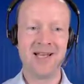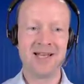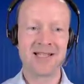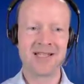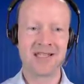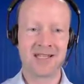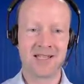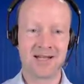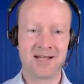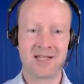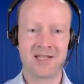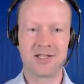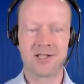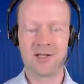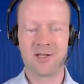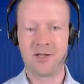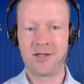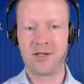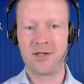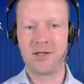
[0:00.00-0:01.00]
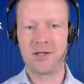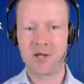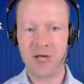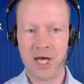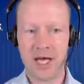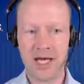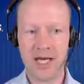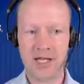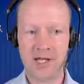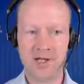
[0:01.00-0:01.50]
starts a
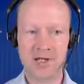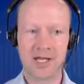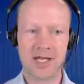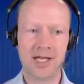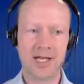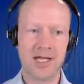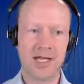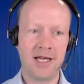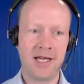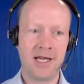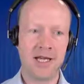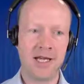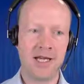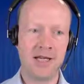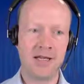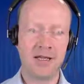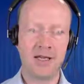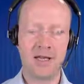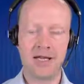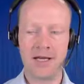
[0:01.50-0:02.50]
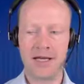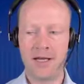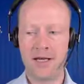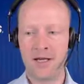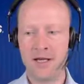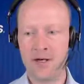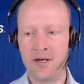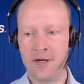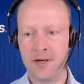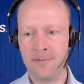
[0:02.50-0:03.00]
change that then
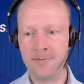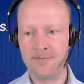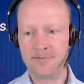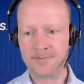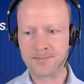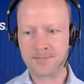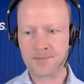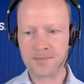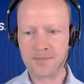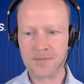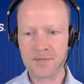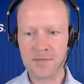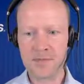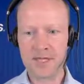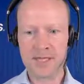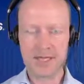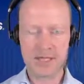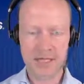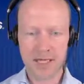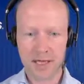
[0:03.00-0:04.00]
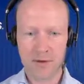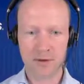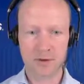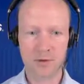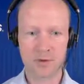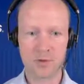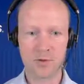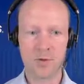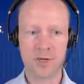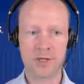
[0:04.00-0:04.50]
the
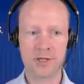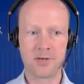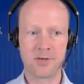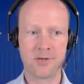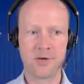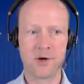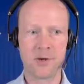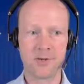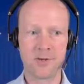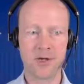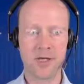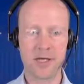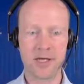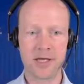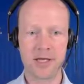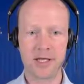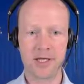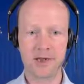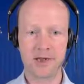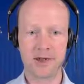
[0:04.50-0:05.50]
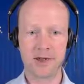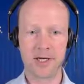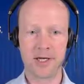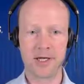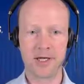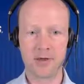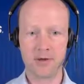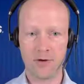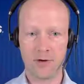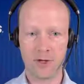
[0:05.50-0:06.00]
synchronous ways of communication
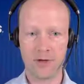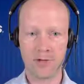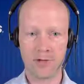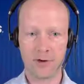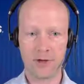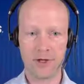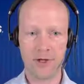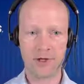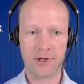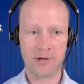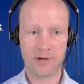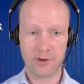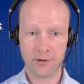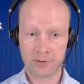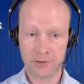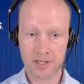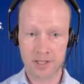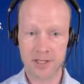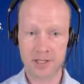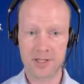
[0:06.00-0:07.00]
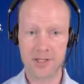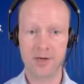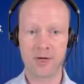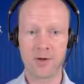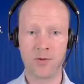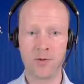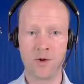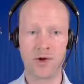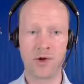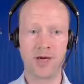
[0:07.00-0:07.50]
and collaboration don't
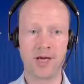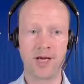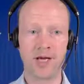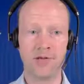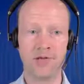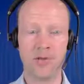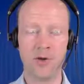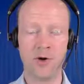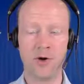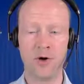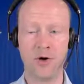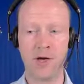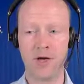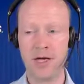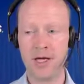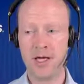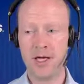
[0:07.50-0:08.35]
necessarily work anymore.